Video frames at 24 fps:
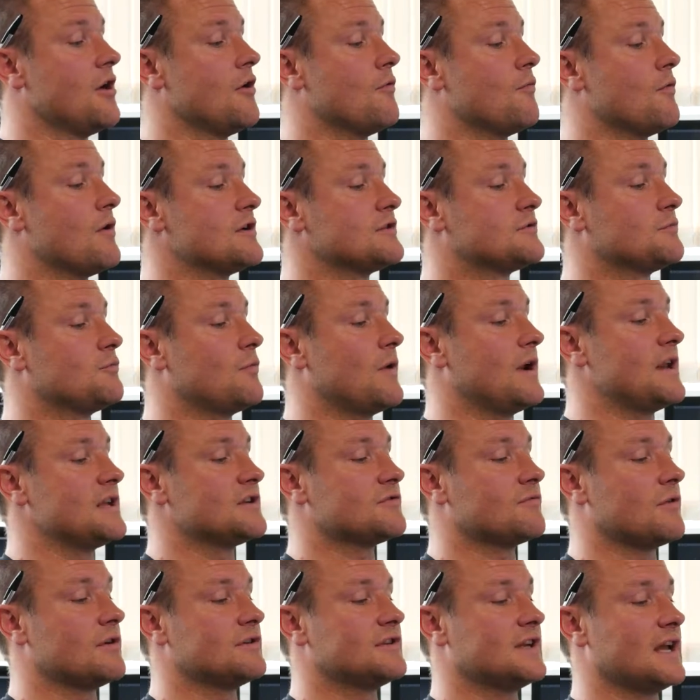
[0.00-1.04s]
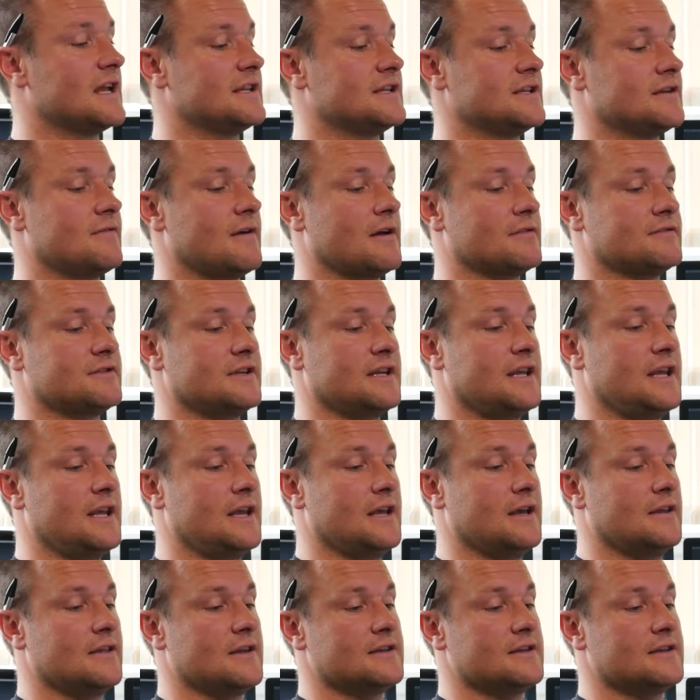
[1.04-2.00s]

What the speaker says: whereas when it's rotated around to here,